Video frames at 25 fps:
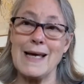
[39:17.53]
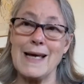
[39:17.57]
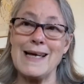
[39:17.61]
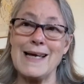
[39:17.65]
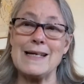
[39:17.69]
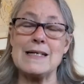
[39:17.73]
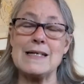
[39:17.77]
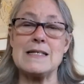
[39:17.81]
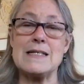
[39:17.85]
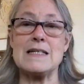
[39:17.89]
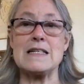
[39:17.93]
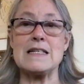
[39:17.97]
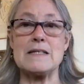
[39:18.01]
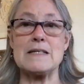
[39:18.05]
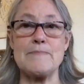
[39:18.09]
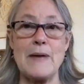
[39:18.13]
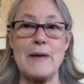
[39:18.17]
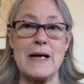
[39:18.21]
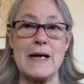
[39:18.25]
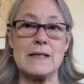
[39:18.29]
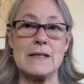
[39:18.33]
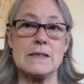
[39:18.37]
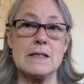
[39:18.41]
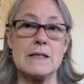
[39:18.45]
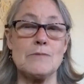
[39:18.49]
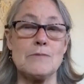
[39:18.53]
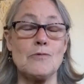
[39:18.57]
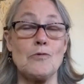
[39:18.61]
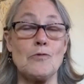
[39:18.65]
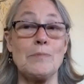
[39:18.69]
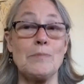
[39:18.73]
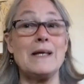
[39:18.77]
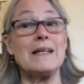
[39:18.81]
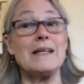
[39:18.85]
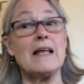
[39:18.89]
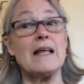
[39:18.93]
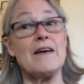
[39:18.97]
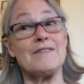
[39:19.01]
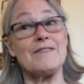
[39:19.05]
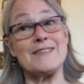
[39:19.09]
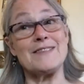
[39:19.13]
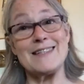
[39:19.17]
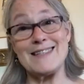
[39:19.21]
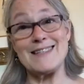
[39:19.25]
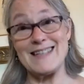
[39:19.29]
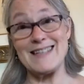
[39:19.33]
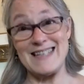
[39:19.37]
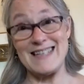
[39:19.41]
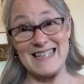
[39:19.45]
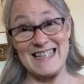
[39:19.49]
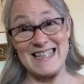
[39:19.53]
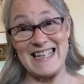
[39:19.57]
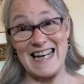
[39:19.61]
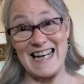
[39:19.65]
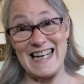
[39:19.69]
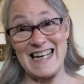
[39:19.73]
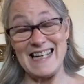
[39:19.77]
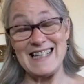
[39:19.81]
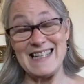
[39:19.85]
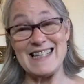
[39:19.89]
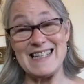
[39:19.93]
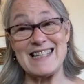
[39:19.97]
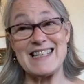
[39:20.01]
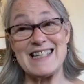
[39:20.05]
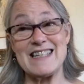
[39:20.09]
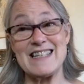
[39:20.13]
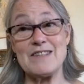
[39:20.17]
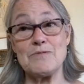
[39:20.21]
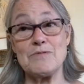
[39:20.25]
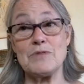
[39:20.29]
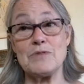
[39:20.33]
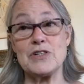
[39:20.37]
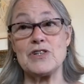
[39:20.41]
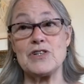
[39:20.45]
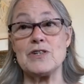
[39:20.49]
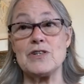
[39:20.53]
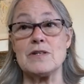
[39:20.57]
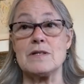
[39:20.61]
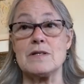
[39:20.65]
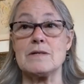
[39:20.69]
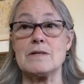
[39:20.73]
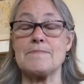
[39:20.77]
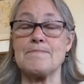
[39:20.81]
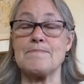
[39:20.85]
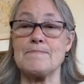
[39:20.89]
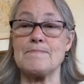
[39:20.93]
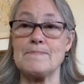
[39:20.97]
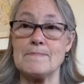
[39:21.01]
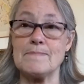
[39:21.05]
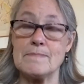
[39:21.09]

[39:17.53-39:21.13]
And I suspect it will be left to the states, which is